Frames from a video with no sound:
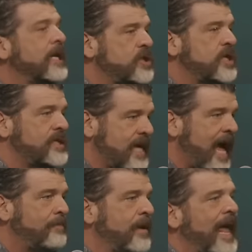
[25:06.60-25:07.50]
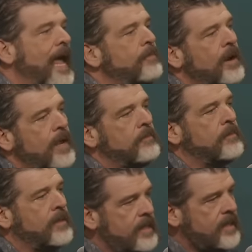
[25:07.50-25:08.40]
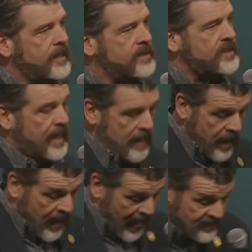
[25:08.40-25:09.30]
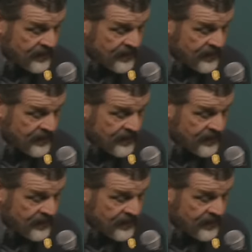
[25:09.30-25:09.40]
just happened? Abraham Lincoln said, As